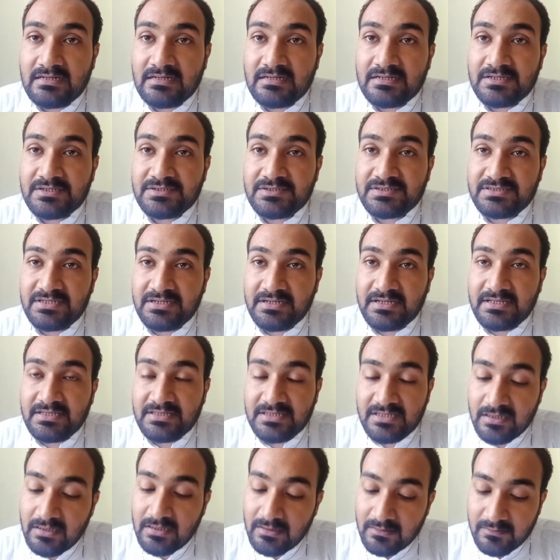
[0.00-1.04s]
written in
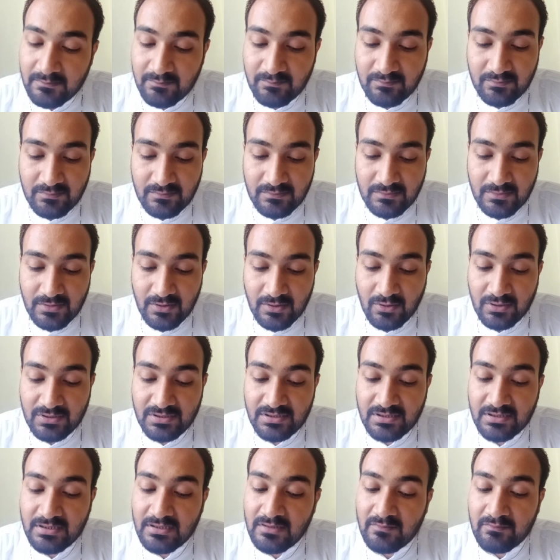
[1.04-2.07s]
the on
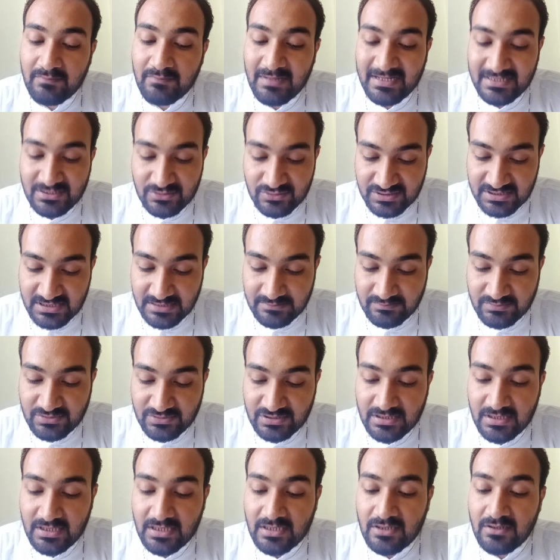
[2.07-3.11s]
the
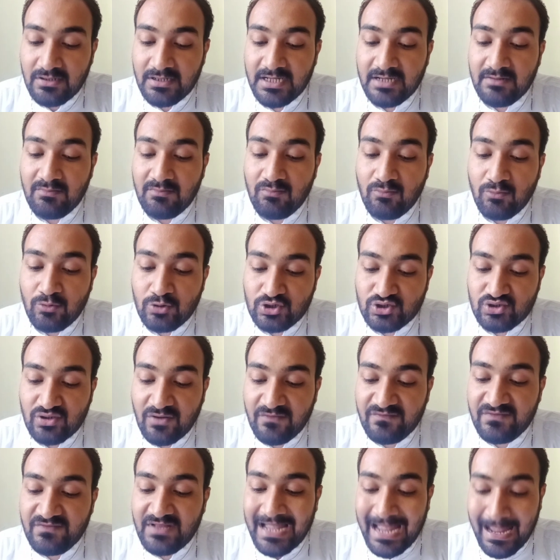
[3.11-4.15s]
manuscript. Okay, most
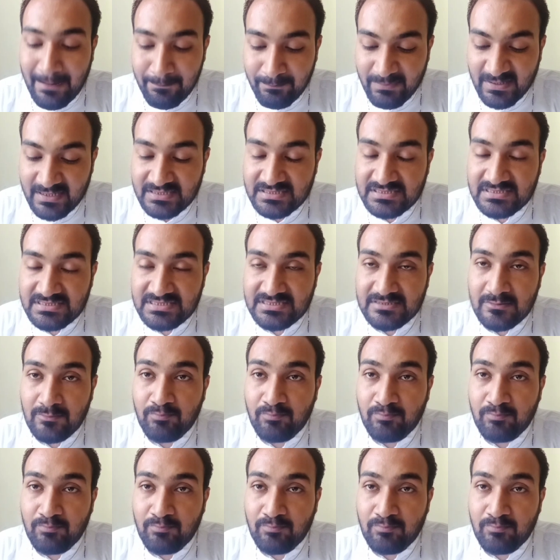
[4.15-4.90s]
of the epics,